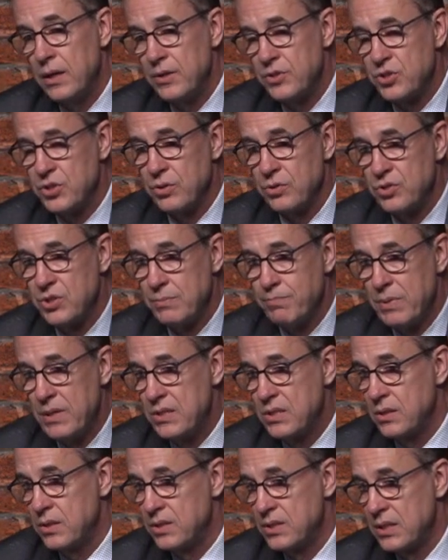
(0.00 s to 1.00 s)
So
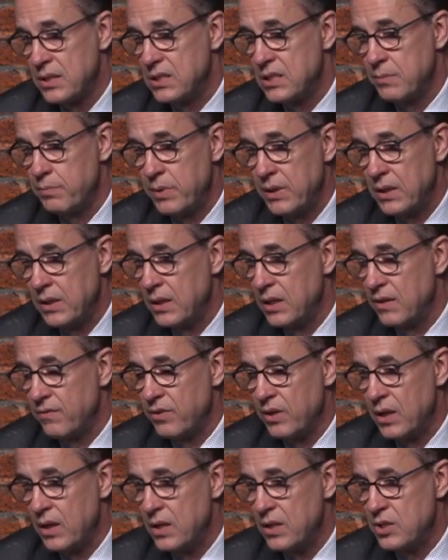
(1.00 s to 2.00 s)
basically since the beginning of
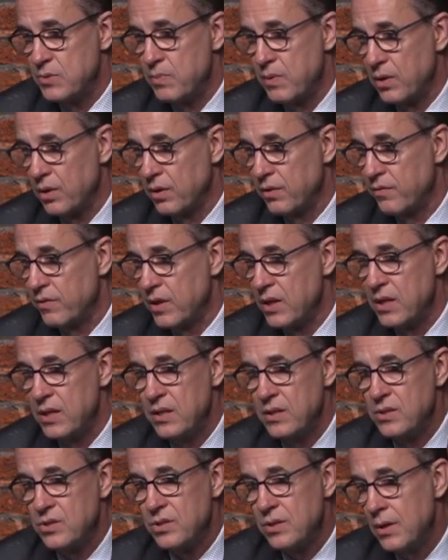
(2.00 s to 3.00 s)
the '80s, middle of the
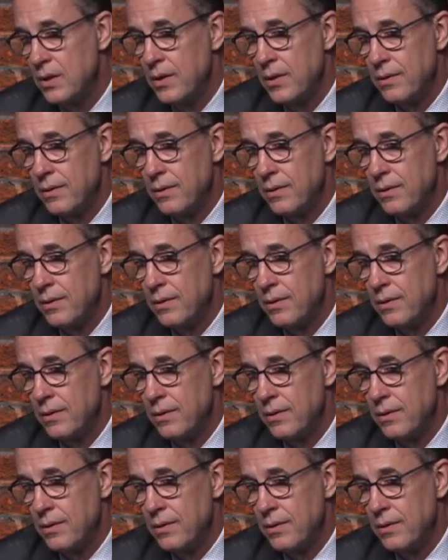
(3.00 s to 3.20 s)
'80s,